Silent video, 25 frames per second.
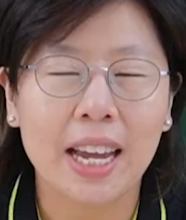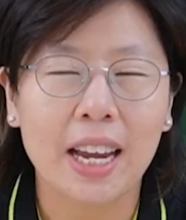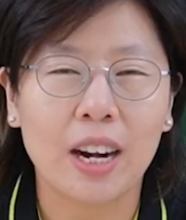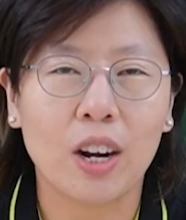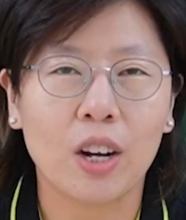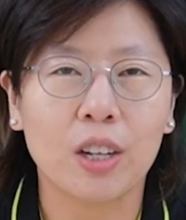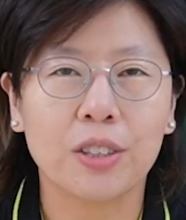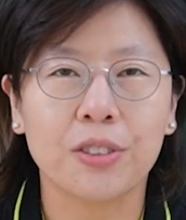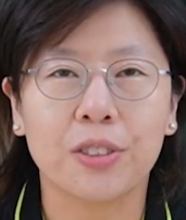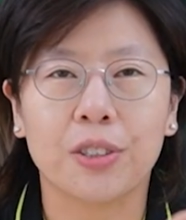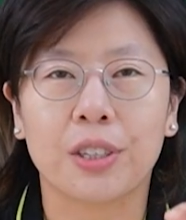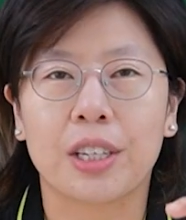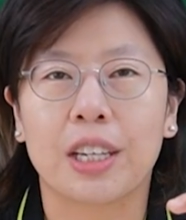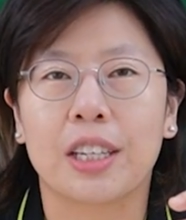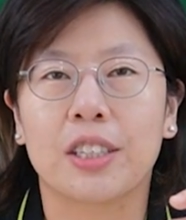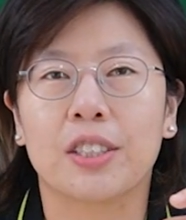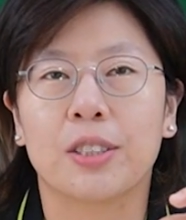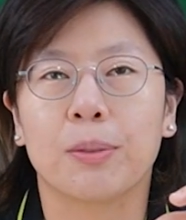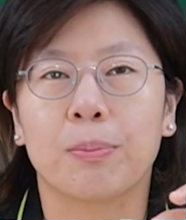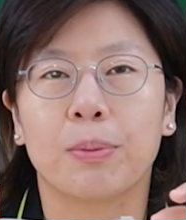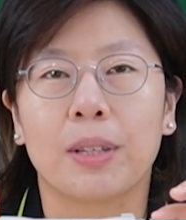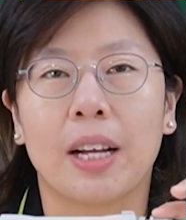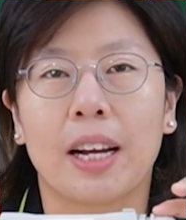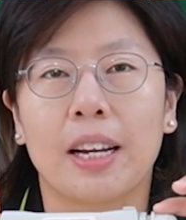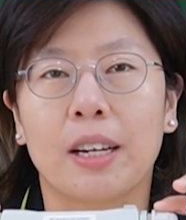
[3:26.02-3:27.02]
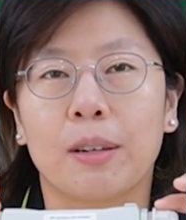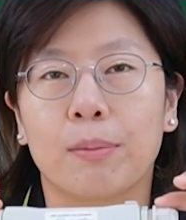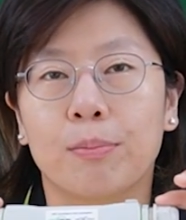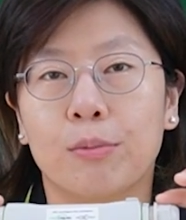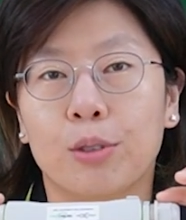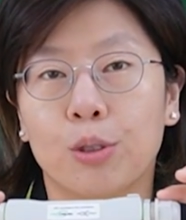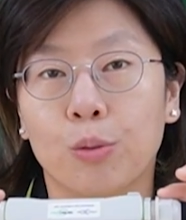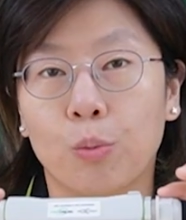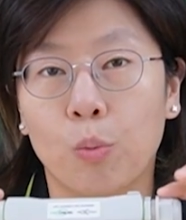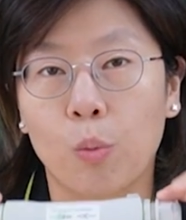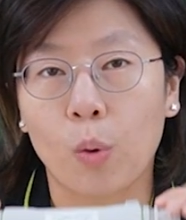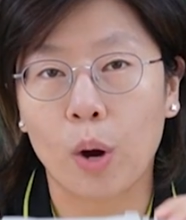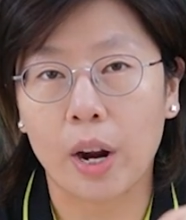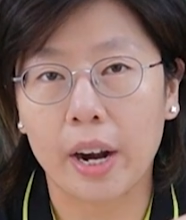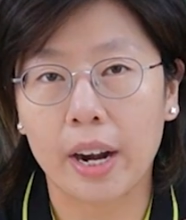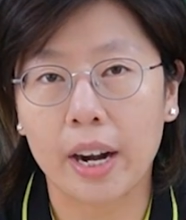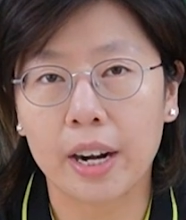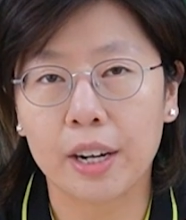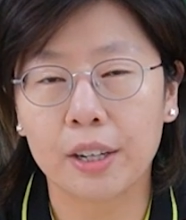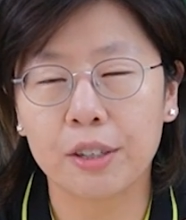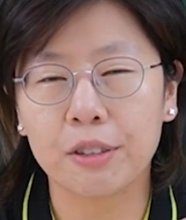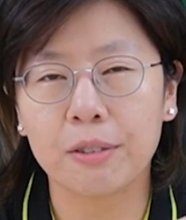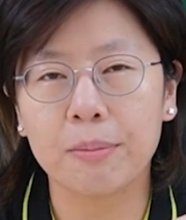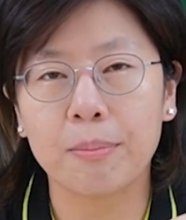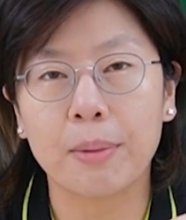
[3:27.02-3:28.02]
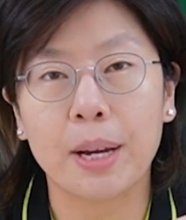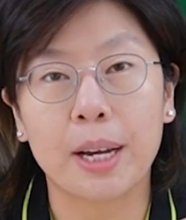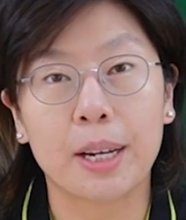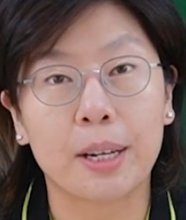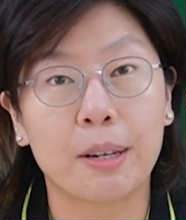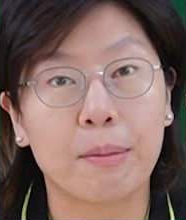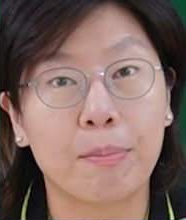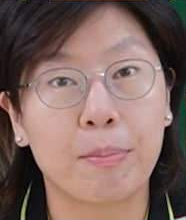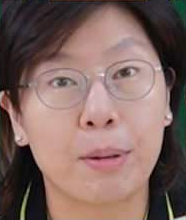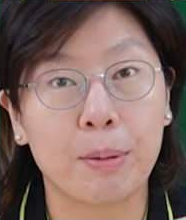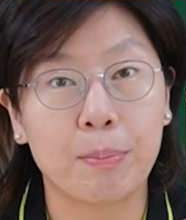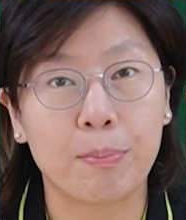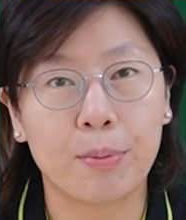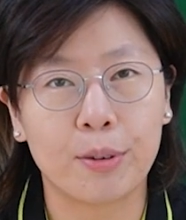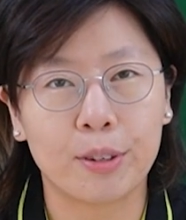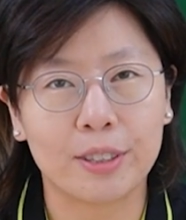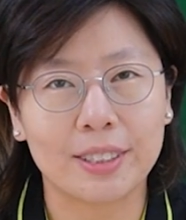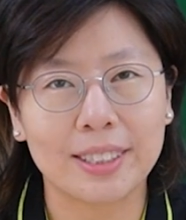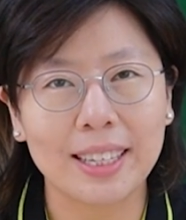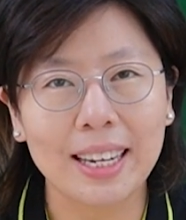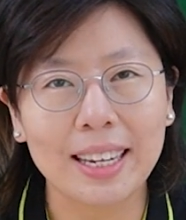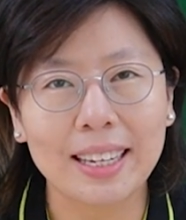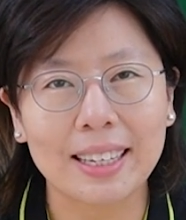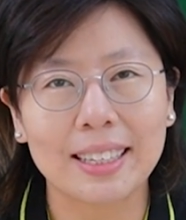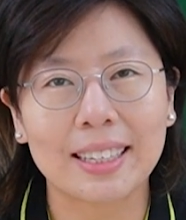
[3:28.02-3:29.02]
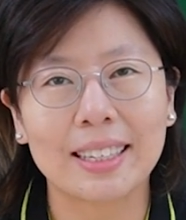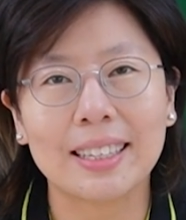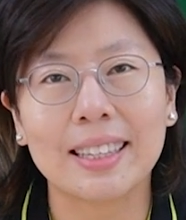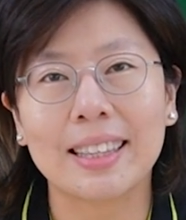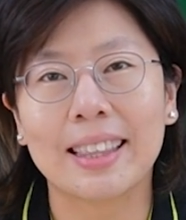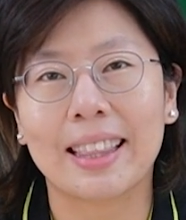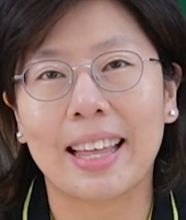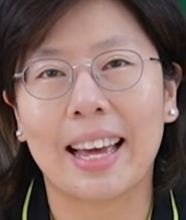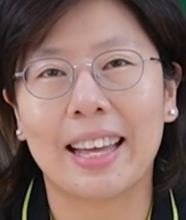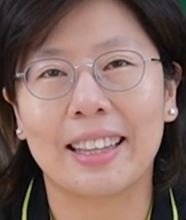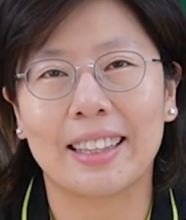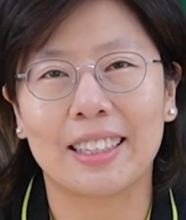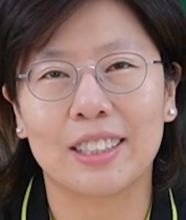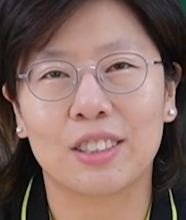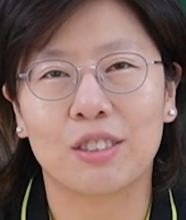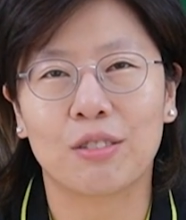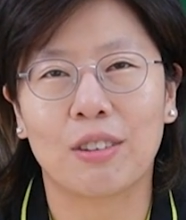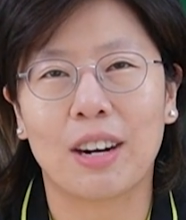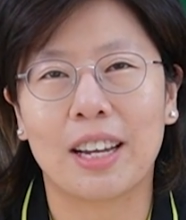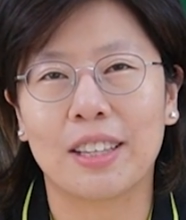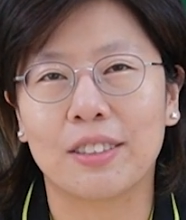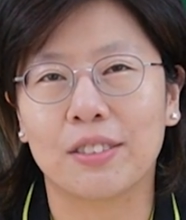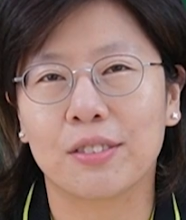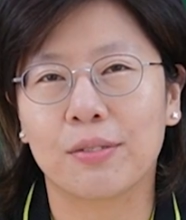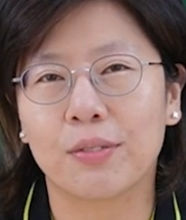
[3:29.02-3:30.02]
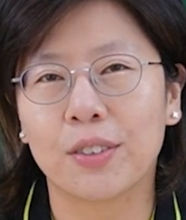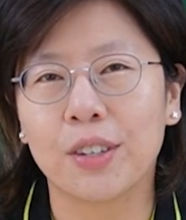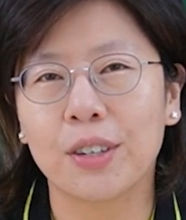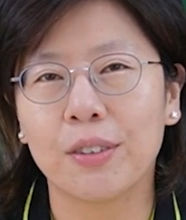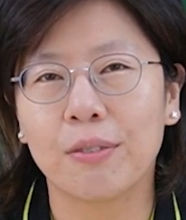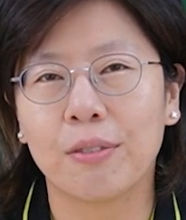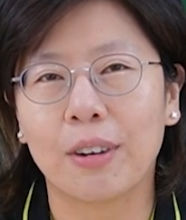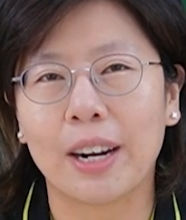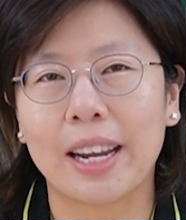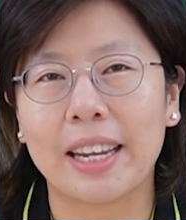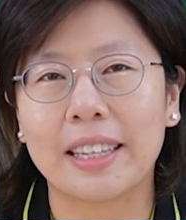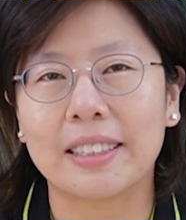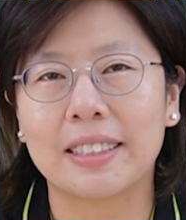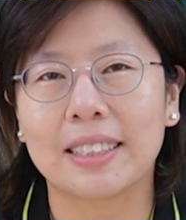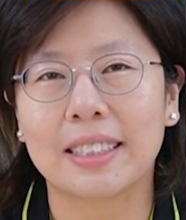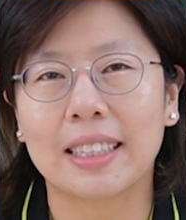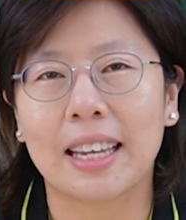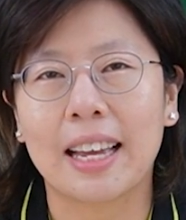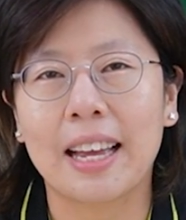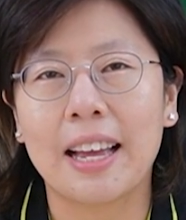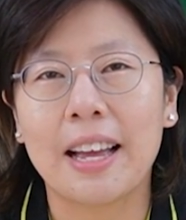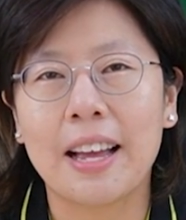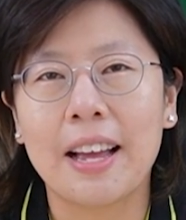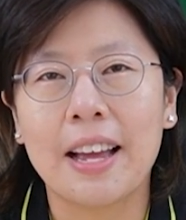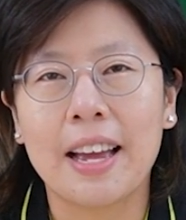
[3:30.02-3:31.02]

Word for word: and also can supply up to 100 megabit per second at the transfer rate.